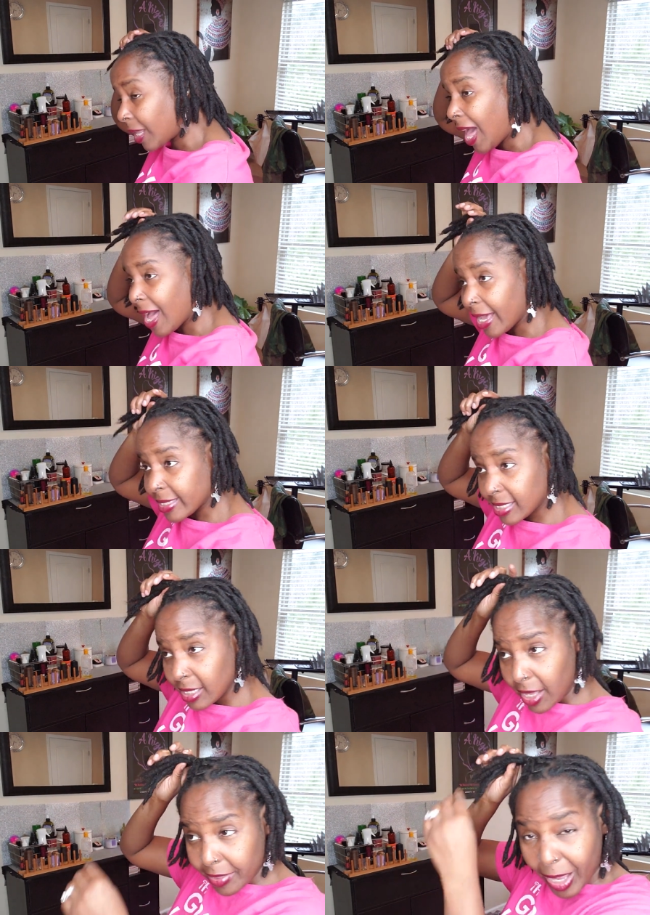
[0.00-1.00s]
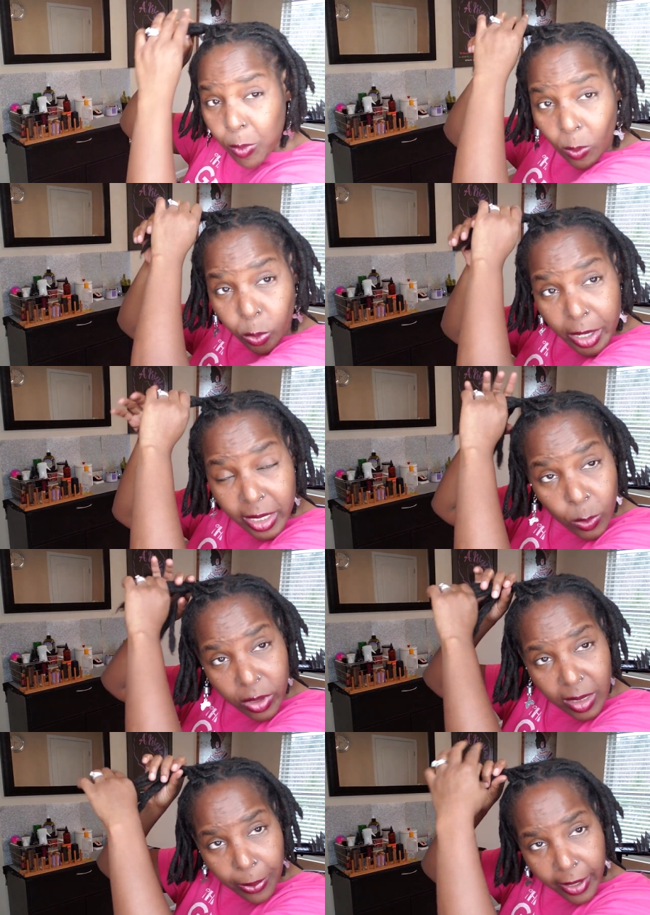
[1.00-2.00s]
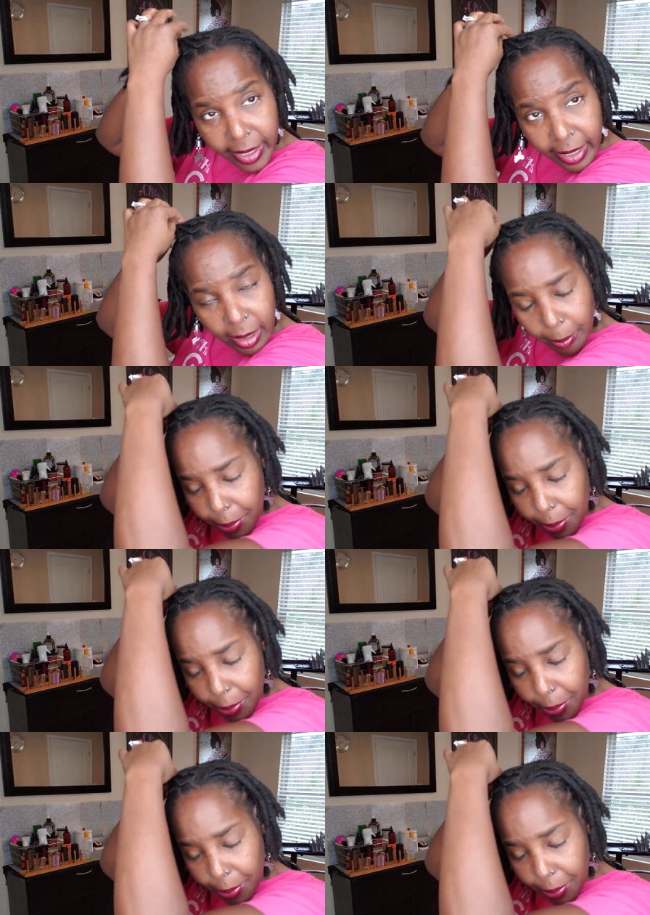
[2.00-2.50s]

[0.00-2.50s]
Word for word: locks. They were really, really pretty,